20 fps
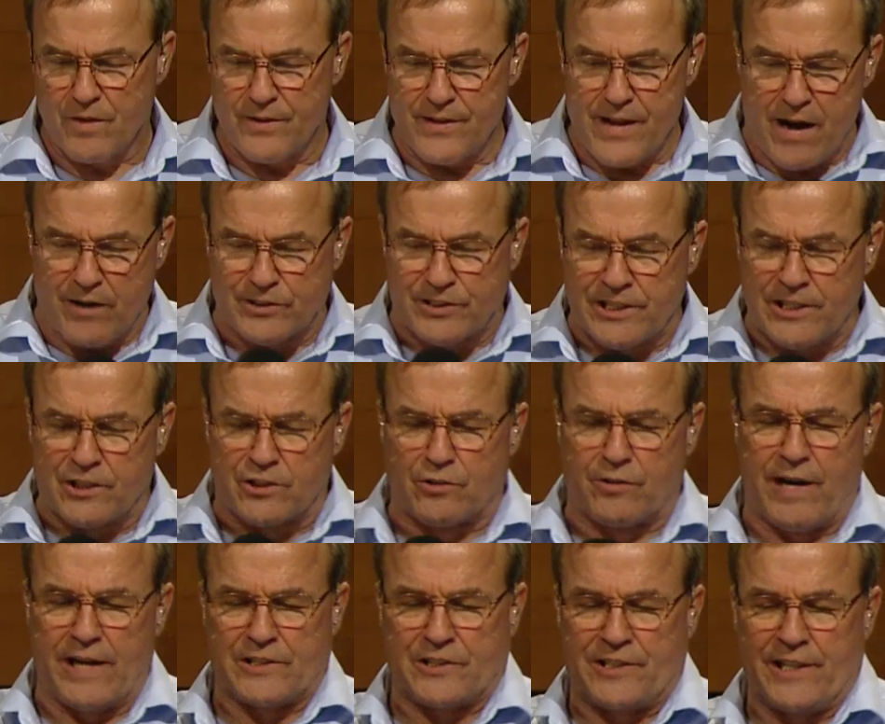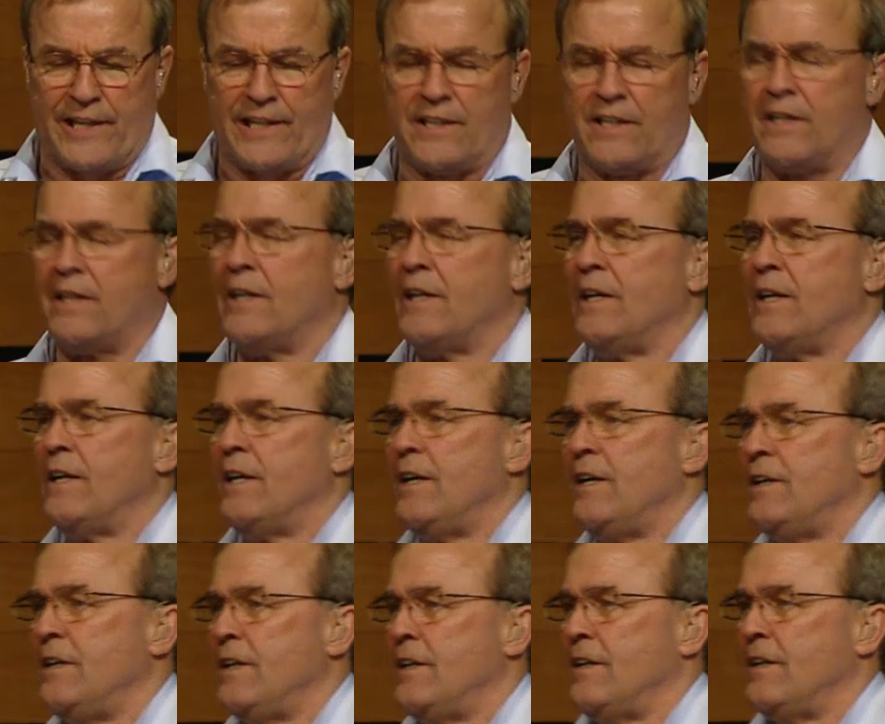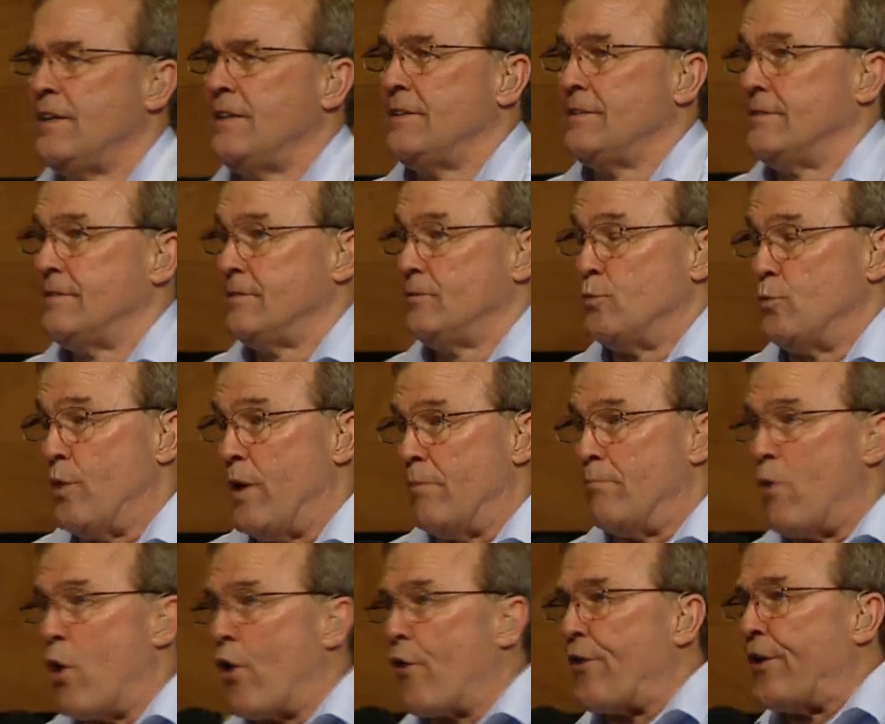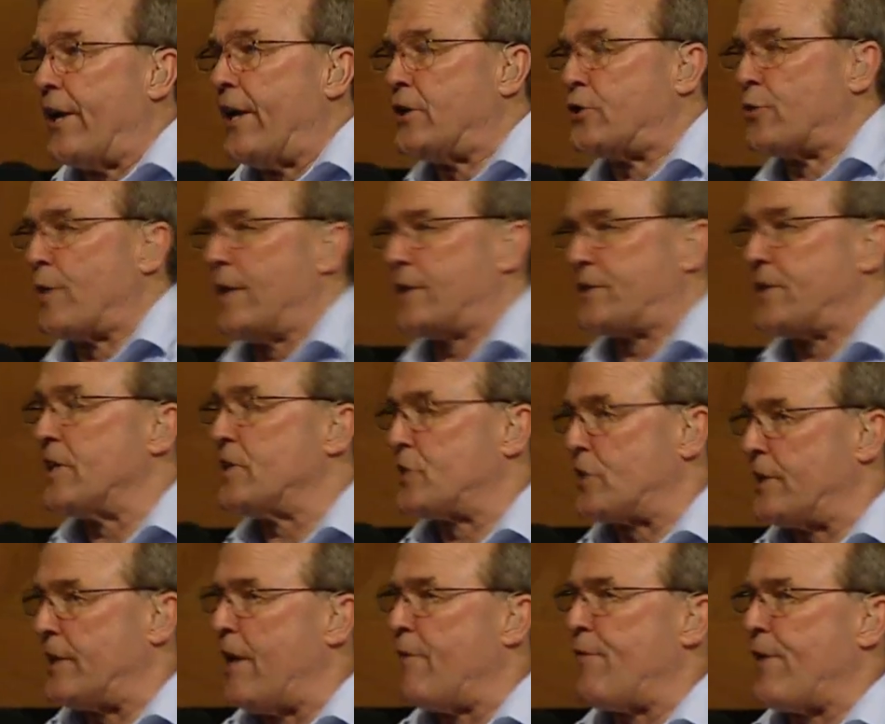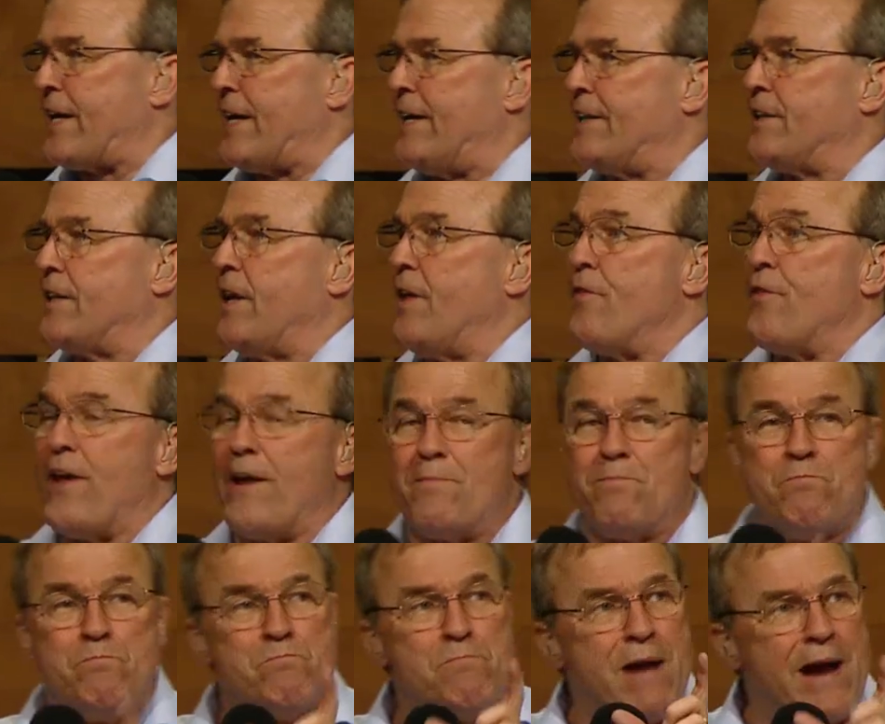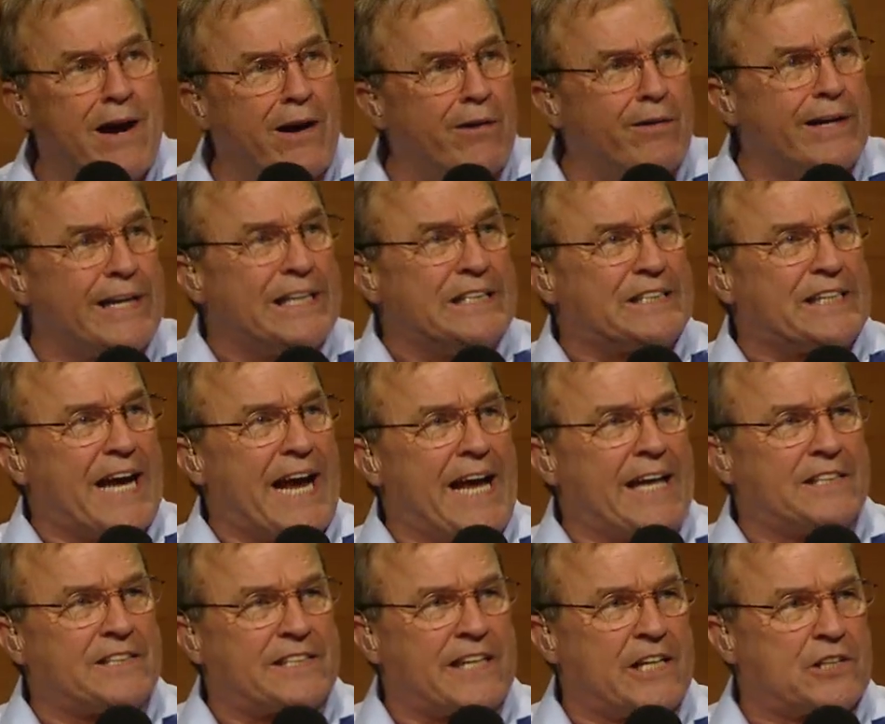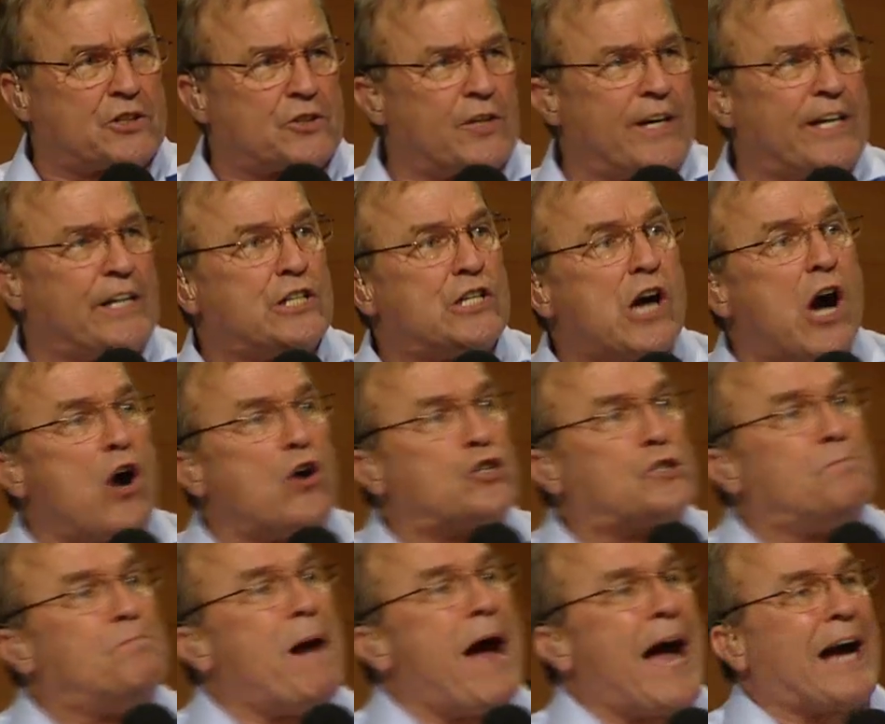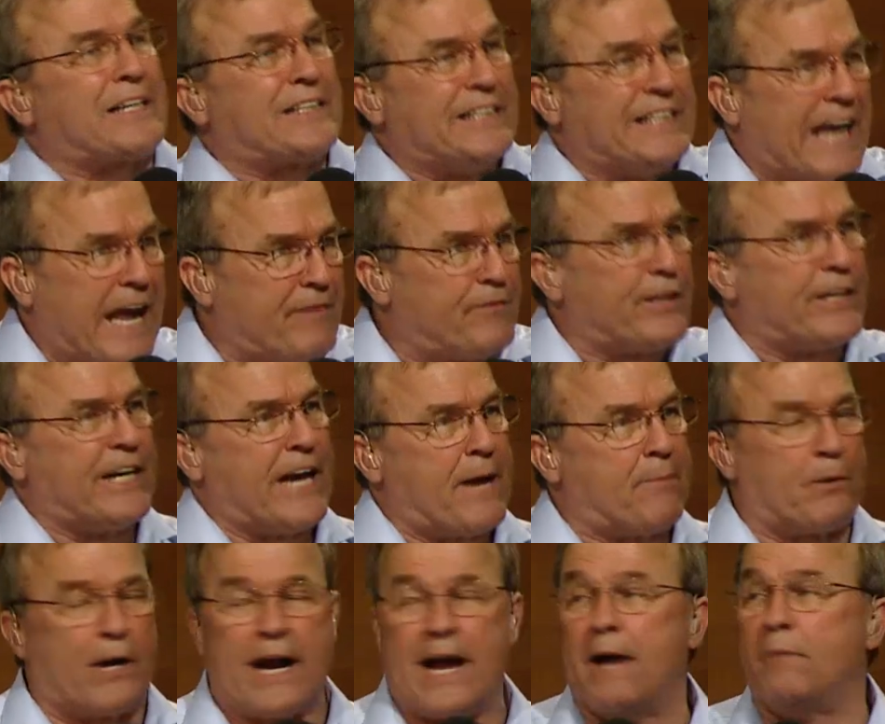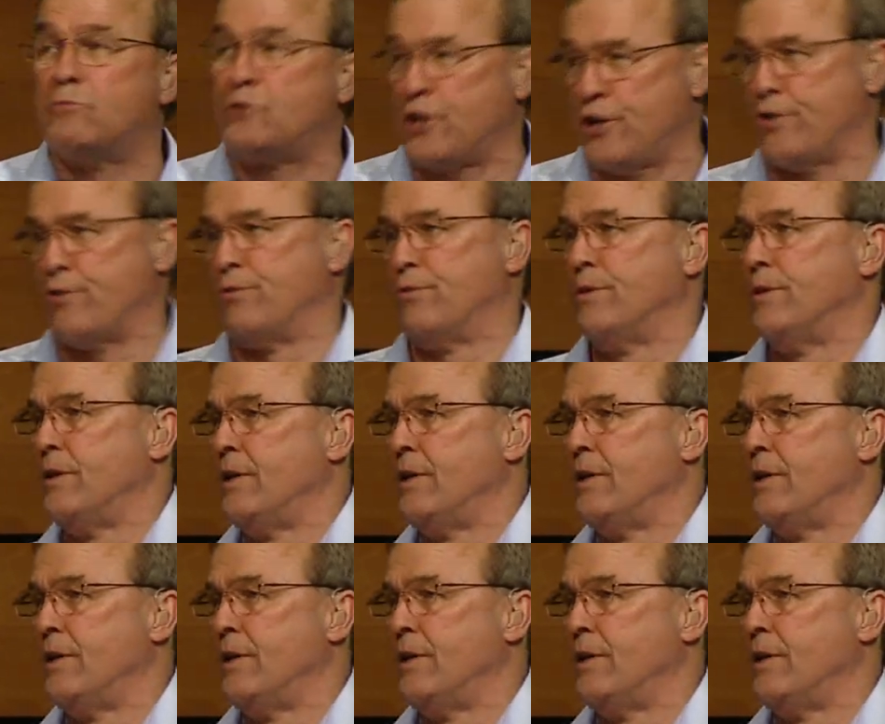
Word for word: Now it's interesting, well, more than interesting, significant, that Mary's ancestry goes back to David and Abraham too.